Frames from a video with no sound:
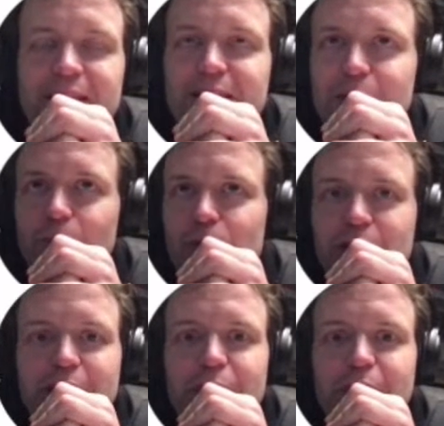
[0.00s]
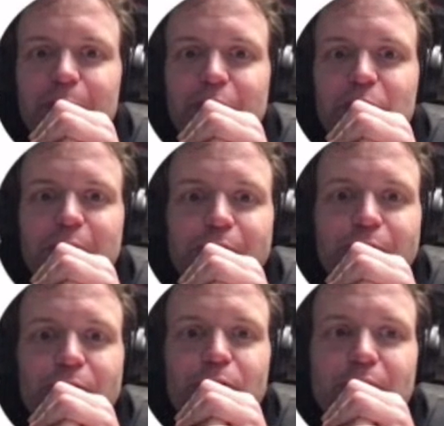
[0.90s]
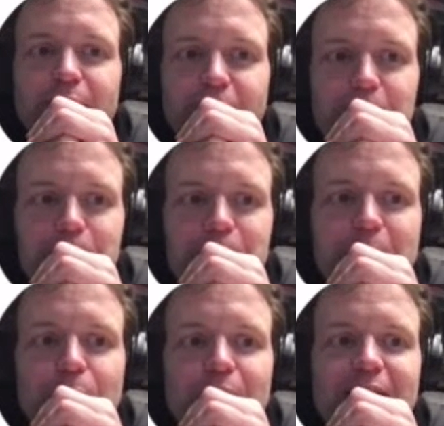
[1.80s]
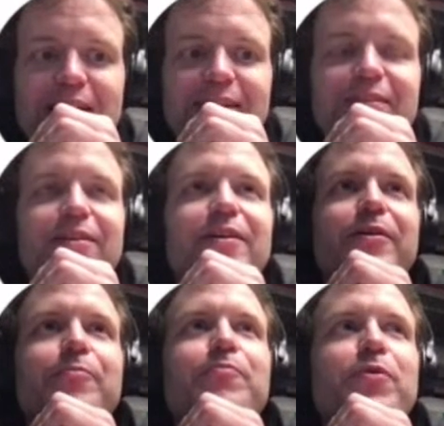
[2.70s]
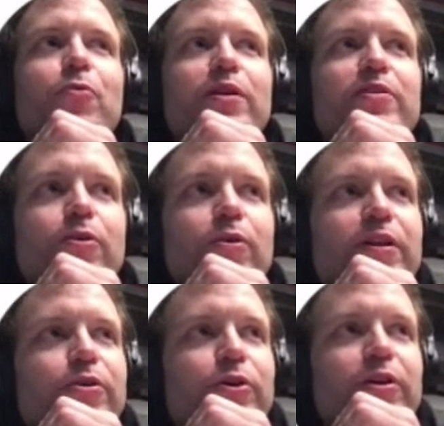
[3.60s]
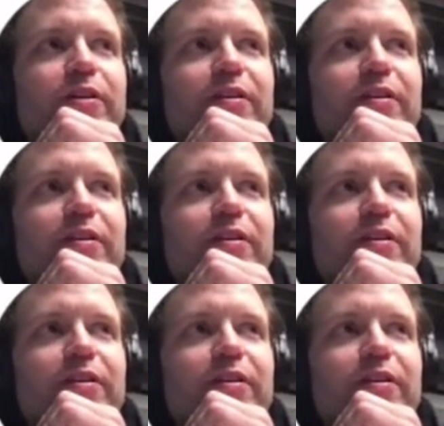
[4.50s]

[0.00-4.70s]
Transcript: was an incredible experience. We totally nerded it